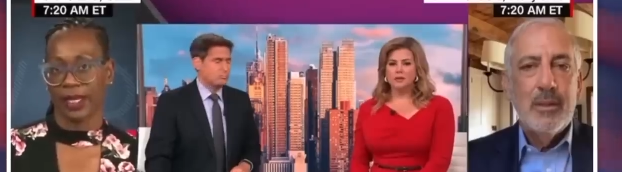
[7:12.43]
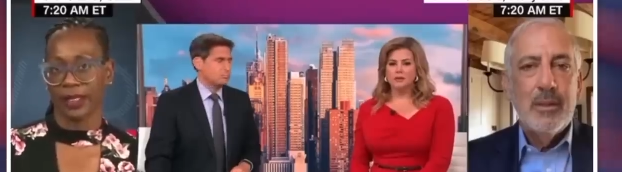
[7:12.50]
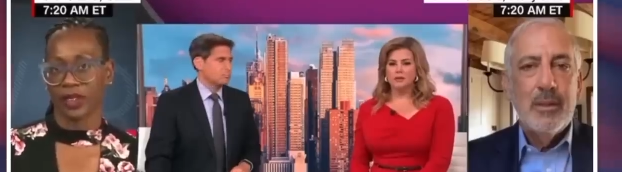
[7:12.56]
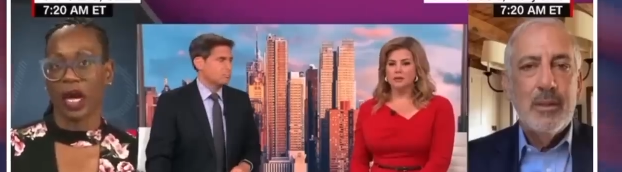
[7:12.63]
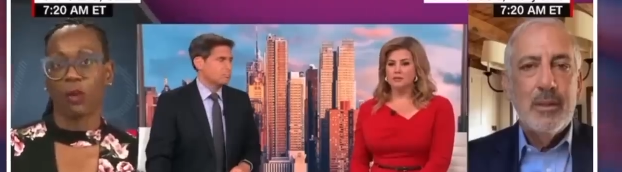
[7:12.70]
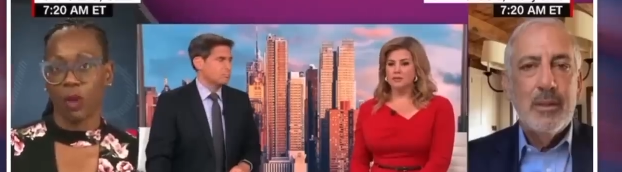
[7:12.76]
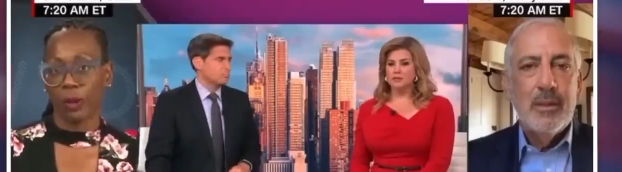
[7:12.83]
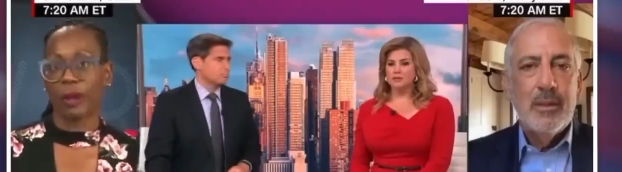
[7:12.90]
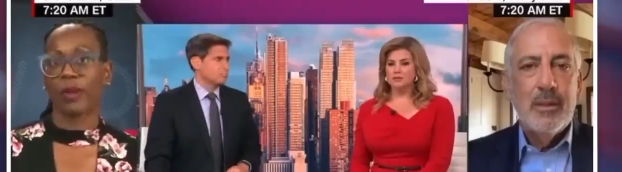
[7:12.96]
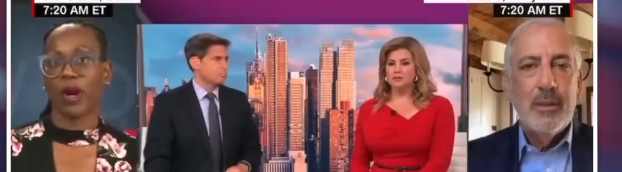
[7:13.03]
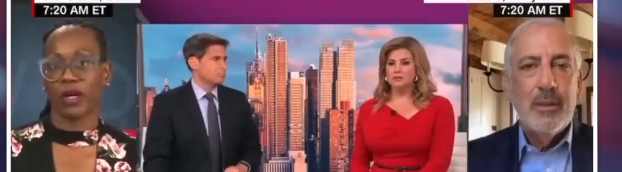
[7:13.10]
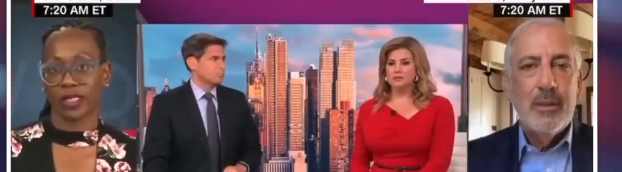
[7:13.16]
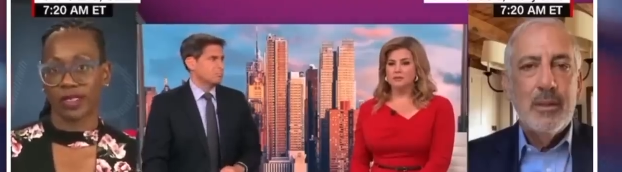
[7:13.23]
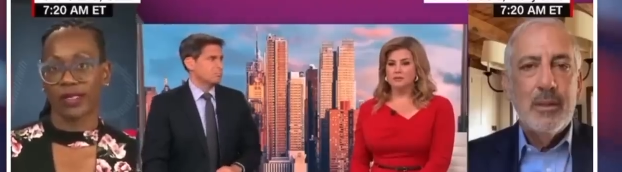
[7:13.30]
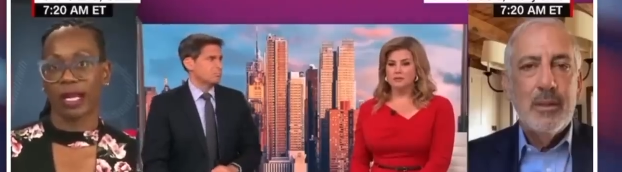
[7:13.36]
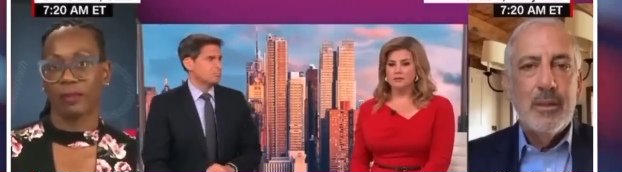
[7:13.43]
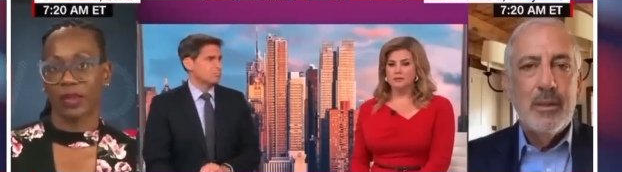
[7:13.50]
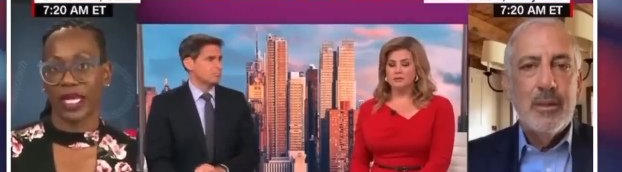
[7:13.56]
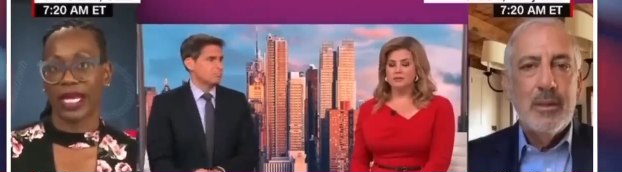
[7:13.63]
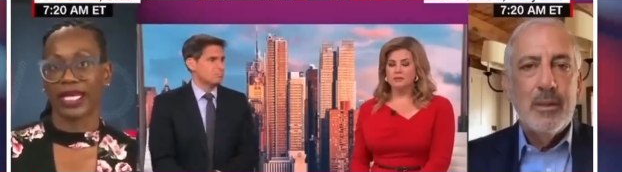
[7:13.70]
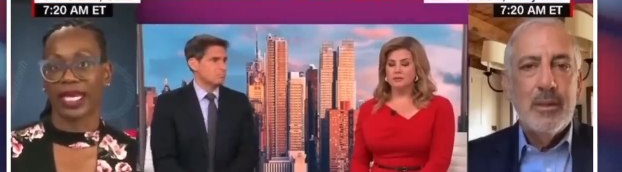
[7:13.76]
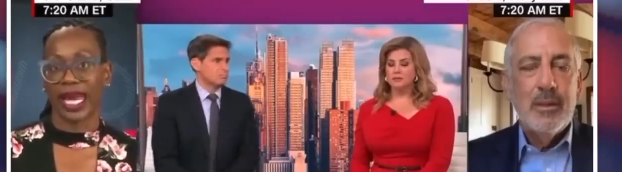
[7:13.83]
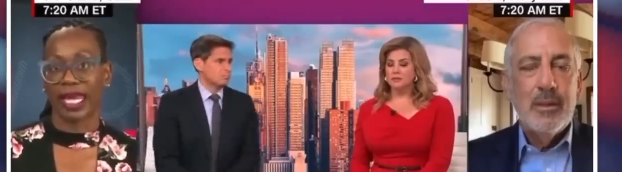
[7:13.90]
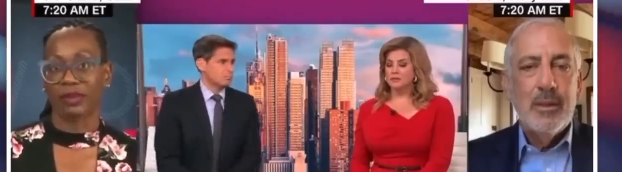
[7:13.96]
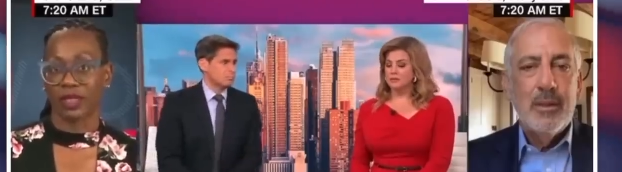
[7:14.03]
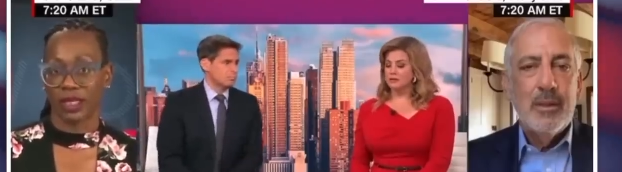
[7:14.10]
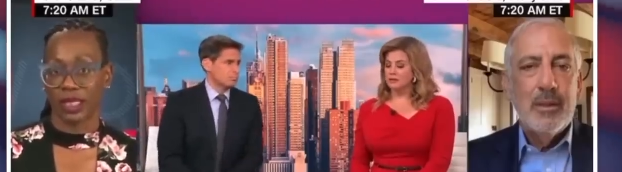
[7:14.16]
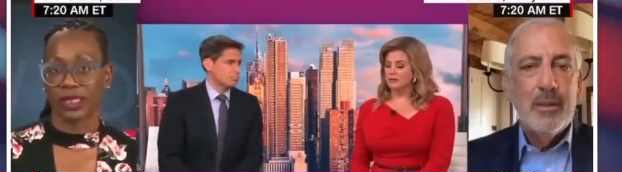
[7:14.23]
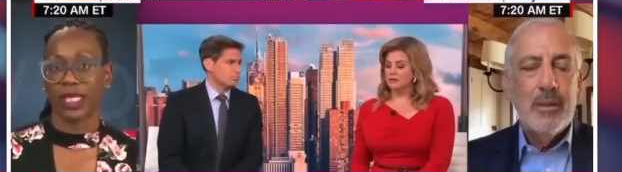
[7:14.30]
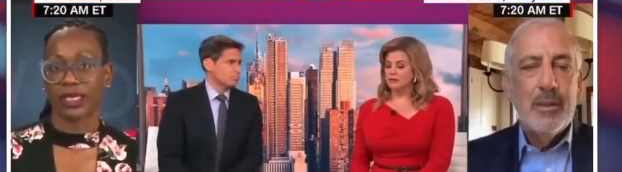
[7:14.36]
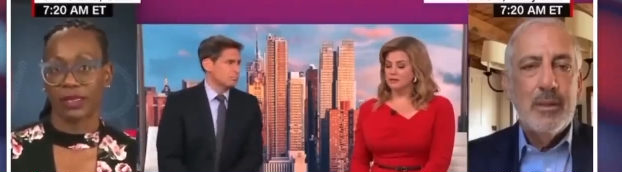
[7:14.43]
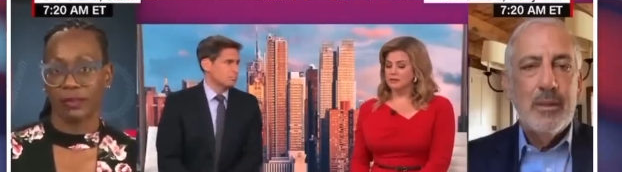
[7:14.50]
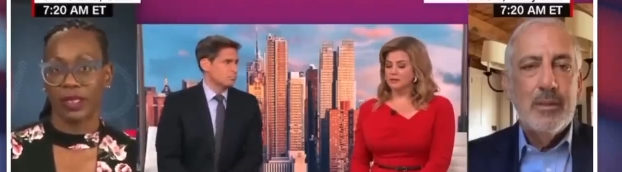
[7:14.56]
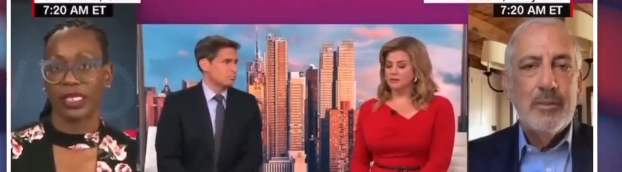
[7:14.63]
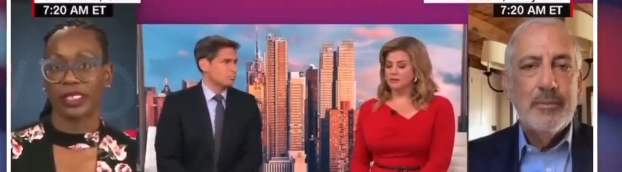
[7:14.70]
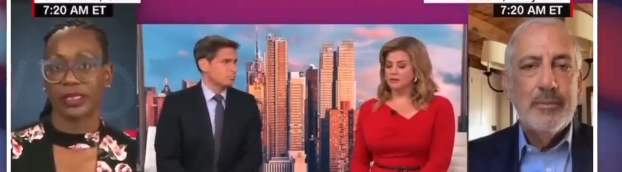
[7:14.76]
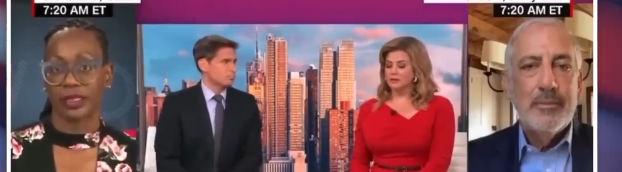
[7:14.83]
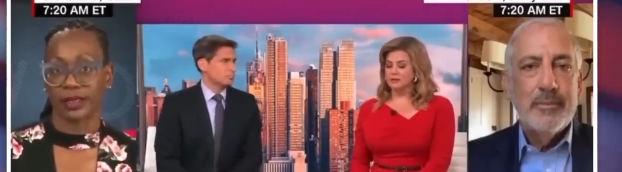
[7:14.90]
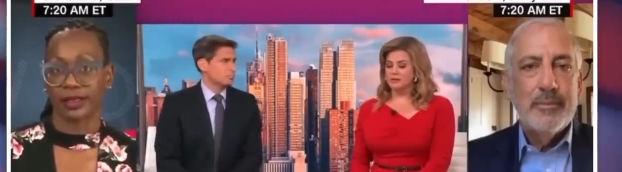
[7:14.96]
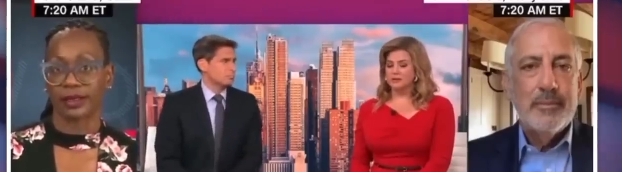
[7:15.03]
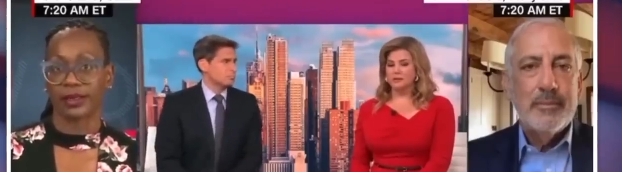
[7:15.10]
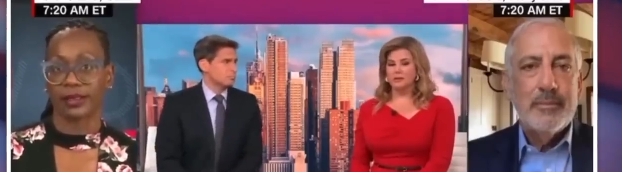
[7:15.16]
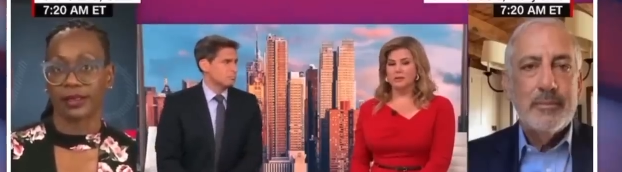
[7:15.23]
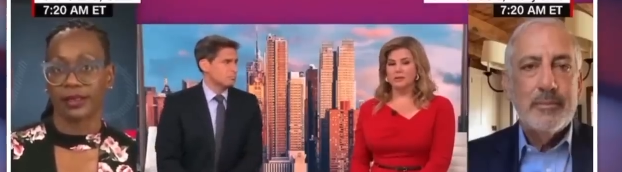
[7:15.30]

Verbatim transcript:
Speaker 1: This so I want is, my party to stop playing games and let's get to business.